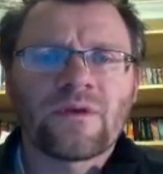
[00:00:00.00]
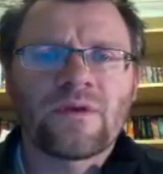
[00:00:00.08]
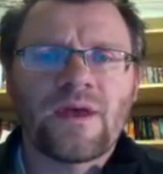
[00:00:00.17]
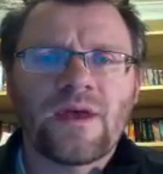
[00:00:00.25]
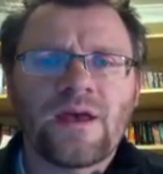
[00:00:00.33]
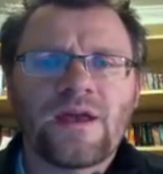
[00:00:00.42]

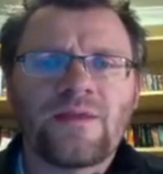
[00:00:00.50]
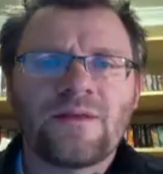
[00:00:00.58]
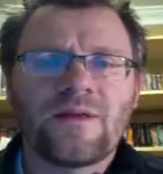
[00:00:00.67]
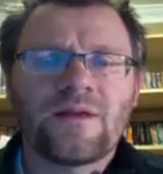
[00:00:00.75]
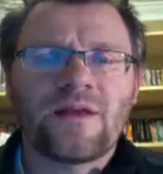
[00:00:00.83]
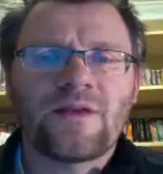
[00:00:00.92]
And in
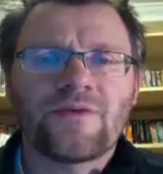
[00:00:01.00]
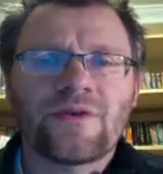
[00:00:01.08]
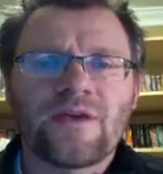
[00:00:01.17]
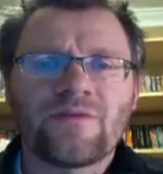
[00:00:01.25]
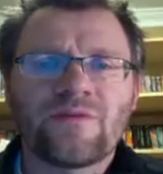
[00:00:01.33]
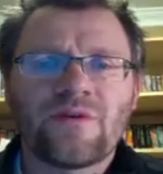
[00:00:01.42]
another
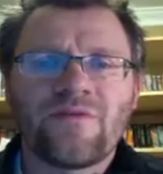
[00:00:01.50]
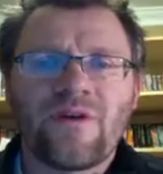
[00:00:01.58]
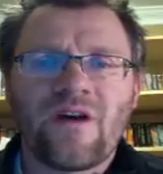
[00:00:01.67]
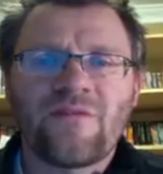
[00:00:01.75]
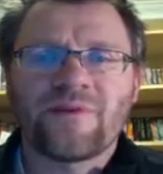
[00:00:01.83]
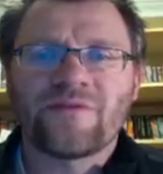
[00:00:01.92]
case, we have
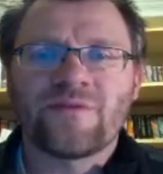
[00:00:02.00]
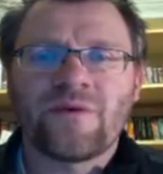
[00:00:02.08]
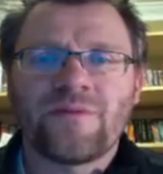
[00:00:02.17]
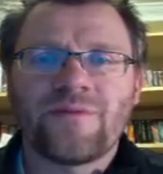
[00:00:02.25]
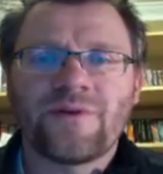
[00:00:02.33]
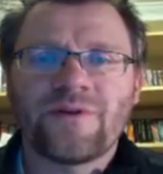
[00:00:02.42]
5 plus
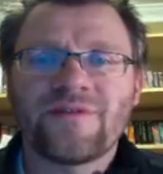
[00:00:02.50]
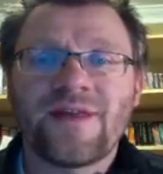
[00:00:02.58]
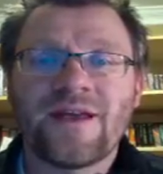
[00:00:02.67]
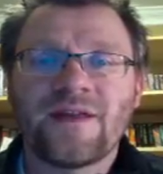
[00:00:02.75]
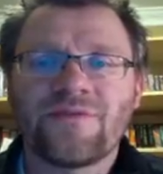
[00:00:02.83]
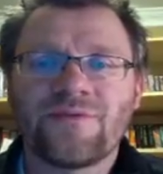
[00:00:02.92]
1 plus
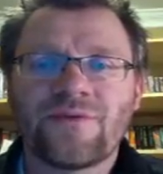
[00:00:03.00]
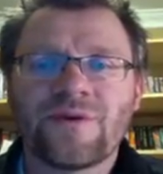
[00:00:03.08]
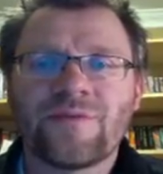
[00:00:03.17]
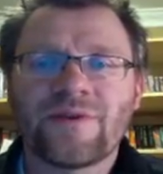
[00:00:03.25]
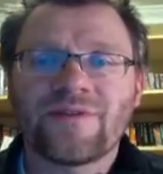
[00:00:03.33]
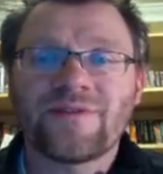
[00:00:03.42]
negative
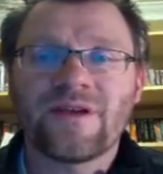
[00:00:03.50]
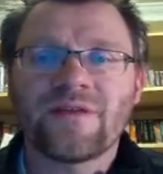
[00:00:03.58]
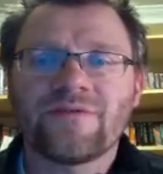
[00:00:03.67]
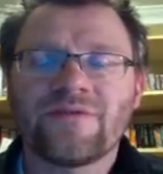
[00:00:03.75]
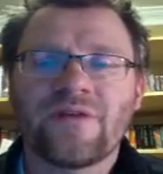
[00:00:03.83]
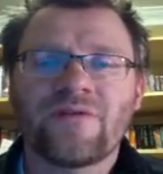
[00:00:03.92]
3 plus
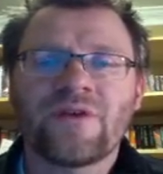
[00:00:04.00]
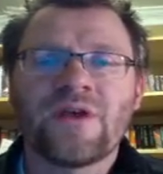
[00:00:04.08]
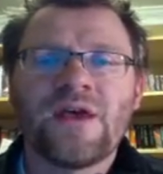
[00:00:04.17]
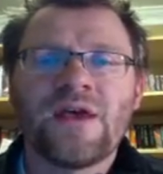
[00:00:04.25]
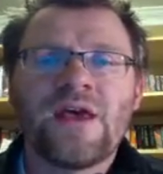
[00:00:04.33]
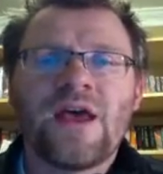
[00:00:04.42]
negative 7.
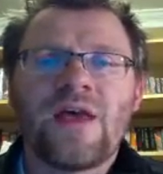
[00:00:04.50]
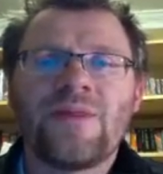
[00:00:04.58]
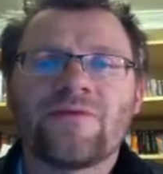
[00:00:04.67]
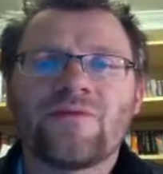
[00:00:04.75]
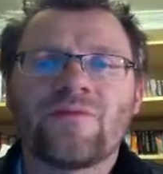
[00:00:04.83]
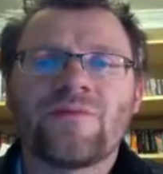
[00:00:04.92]
And
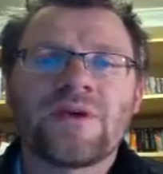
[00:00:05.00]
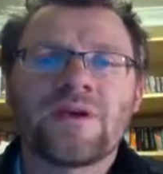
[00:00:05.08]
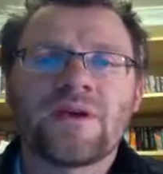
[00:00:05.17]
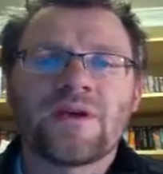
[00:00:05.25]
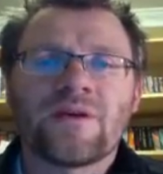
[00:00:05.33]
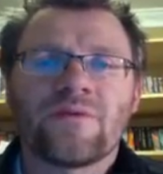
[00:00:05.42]
this would
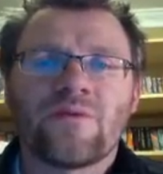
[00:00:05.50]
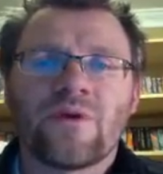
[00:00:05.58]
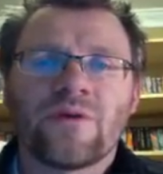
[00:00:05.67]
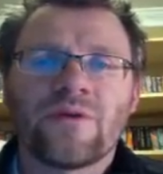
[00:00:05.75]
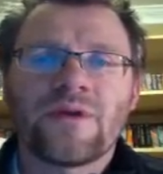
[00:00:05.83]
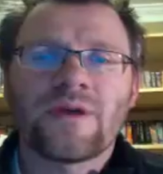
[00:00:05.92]
be
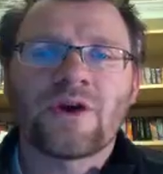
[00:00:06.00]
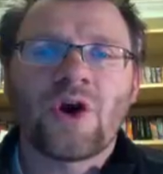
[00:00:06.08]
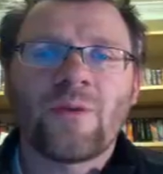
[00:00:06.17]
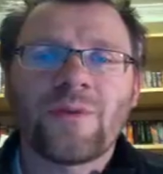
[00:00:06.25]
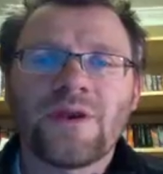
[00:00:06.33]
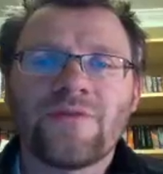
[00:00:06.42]
where the
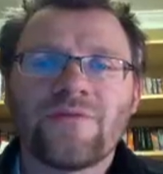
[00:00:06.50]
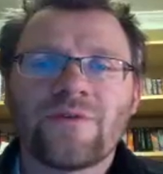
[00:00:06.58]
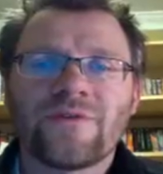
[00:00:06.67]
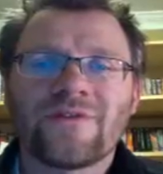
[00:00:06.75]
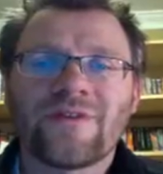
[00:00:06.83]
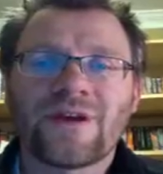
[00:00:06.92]
common
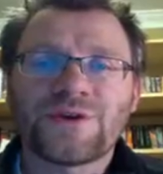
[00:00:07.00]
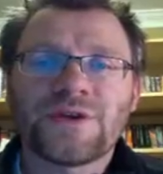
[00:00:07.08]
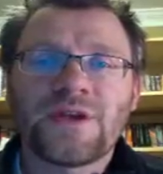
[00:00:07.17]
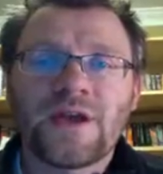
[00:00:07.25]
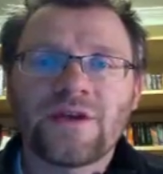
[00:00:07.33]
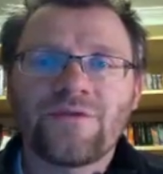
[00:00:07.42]
difference is actually
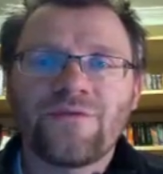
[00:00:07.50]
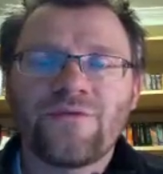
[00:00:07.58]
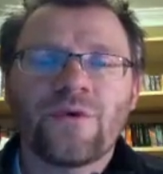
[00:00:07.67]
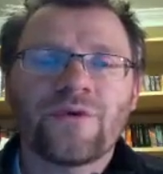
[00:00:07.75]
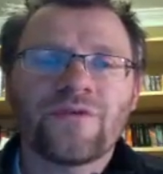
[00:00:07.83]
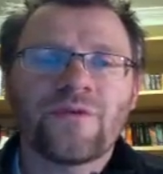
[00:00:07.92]
negative
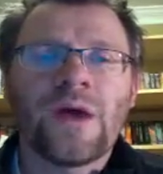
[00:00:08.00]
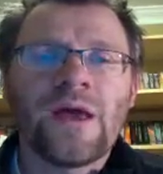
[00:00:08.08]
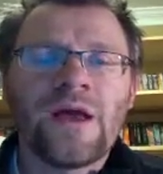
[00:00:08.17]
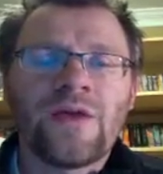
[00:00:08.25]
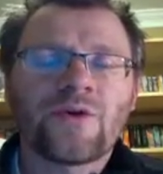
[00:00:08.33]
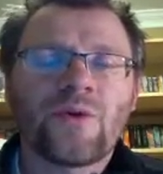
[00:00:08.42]
4. So
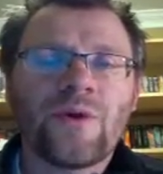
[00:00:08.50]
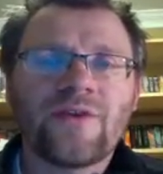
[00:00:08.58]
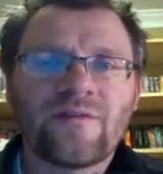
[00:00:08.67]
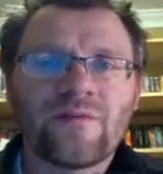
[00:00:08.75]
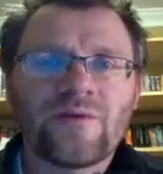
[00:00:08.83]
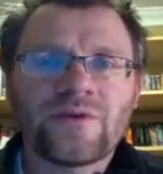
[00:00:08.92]
they're quite
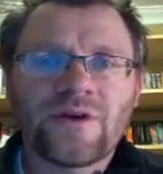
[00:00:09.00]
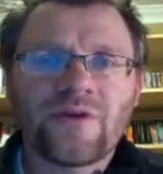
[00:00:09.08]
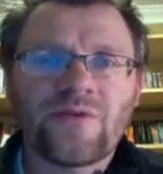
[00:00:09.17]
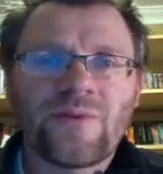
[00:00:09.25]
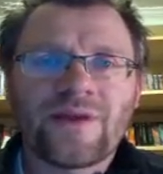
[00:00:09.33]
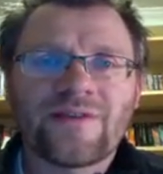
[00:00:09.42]
similar to
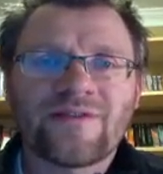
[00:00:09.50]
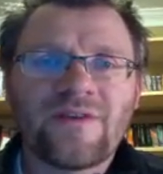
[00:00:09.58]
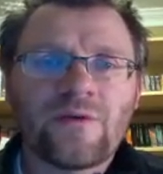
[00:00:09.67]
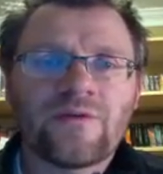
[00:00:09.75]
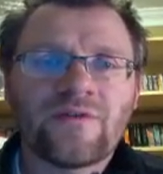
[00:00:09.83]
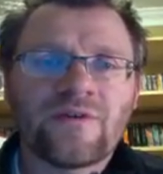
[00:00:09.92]
arithmetic
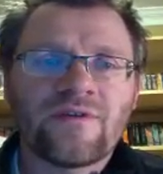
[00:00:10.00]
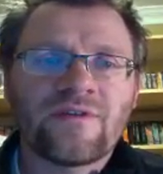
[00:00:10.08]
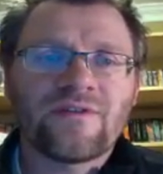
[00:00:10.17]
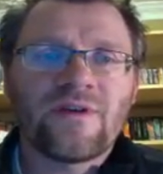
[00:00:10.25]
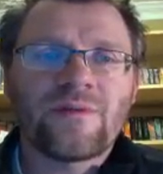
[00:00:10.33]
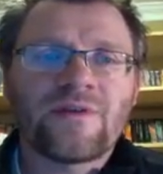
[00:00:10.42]
sequences,
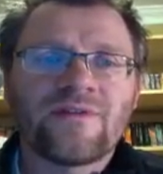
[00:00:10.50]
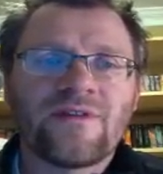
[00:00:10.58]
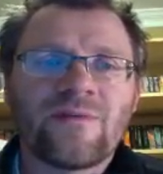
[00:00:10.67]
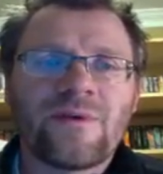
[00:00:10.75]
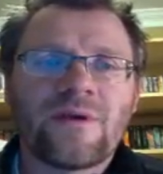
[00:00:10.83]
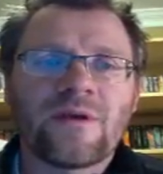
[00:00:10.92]
except instead
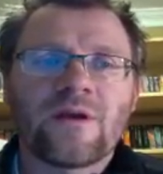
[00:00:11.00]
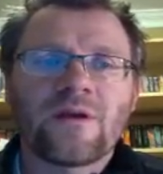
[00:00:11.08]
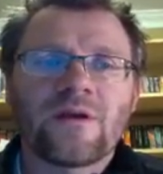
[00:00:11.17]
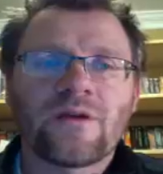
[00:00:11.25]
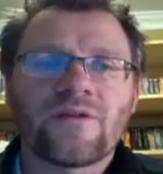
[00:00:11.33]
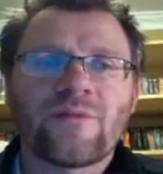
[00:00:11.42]
of being
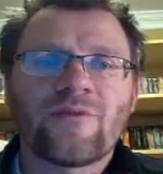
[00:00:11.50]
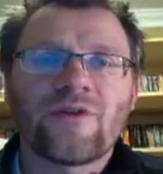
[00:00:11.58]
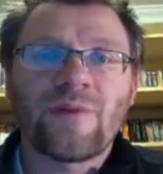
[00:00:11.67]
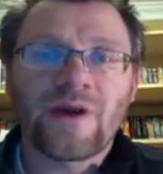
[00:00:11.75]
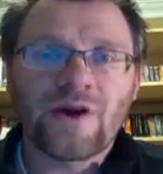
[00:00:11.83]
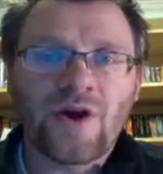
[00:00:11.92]

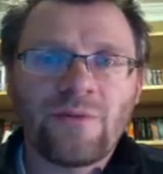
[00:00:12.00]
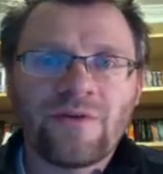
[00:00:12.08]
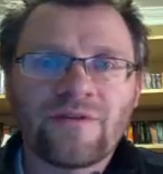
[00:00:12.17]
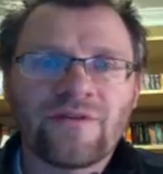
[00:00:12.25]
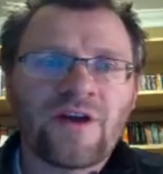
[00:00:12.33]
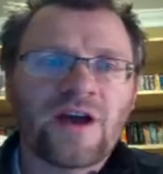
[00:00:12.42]
separated by
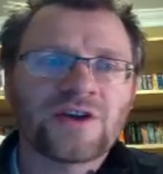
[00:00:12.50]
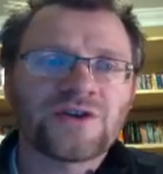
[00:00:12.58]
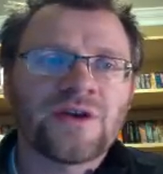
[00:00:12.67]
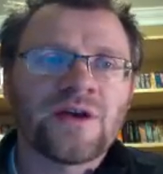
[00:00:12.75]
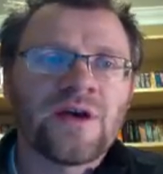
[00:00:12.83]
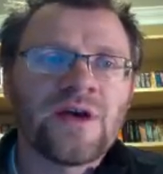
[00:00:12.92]
commas, they're
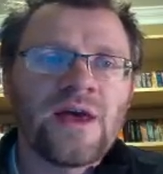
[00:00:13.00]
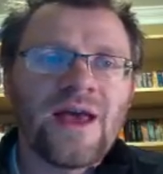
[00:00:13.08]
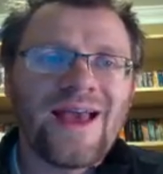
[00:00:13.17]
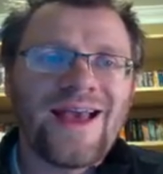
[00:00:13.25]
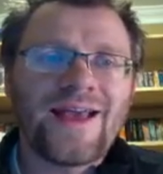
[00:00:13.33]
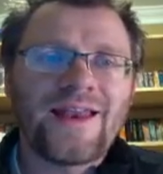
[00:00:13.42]
actually
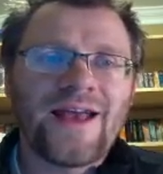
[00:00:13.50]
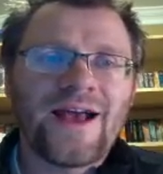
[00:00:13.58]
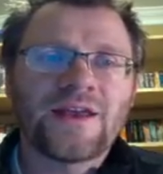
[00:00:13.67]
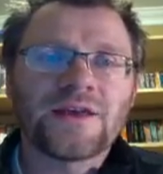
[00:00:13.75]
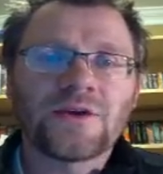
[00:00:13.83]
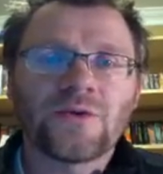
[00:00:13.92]
an
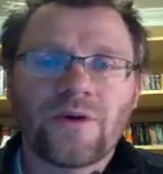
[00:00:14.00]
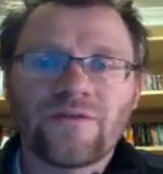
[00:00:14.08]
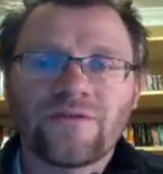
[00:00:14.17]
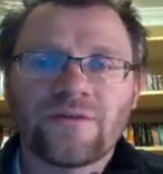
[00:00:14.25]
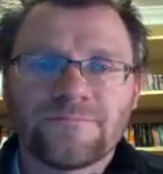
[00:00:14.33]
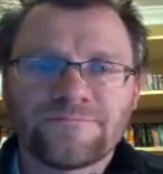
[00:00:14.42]
adding question.